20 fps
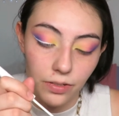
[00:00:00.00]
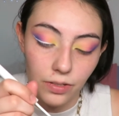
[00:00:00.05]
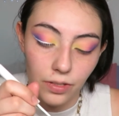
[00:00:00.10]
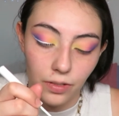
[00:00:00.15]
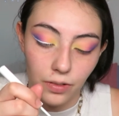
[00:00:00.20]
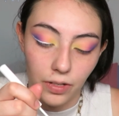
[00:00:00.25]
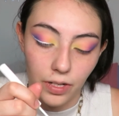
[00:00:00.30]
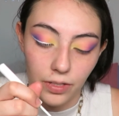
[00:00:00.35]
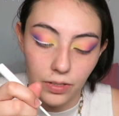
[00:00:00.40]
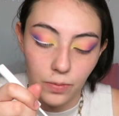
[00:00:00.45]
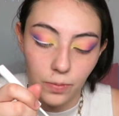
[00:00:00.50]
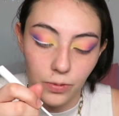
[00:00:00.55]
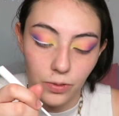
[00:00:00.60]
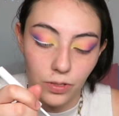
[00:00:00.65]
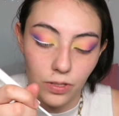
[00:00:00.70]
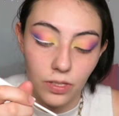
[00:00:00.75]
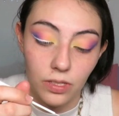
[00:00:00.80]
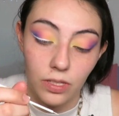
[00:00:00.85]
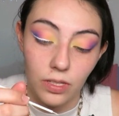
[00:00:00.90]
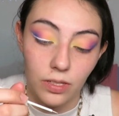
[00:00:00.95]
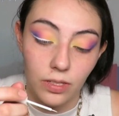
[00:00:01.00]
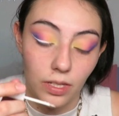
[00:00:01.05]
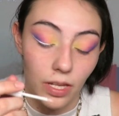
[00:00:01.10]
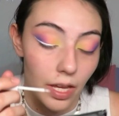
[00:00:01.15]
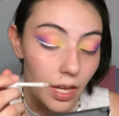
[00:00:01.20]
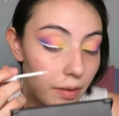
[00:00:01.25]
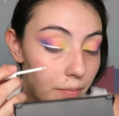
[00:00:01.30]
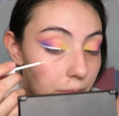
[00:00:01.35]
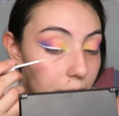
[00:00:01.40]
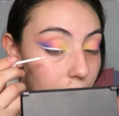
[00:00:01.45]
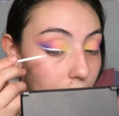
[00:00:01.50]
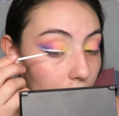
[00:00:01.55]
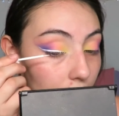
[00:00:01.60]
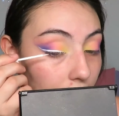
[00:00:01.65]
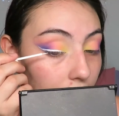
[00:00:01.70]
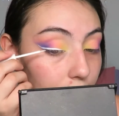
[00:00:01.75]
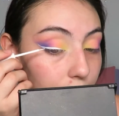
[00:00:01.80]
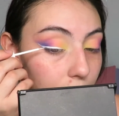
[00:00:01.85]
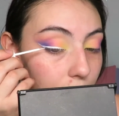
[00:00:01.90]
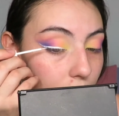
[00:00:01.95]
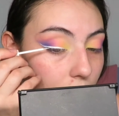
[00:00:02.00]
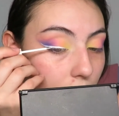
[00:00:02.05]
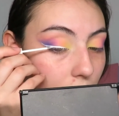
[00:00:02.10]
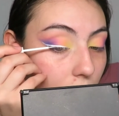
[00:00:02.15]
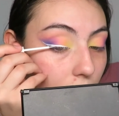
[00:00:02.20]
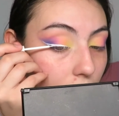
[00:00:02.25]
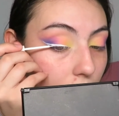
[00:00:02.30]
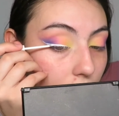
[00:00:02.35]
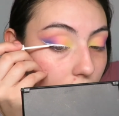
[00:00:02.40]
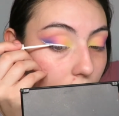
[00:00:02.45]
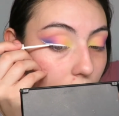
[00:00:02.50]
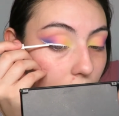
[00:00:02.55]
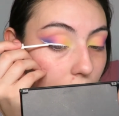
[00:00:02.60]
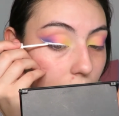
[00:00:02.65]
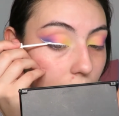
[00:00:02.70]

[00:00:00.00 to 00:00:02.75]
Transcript: so I suppose it's the same one, which is good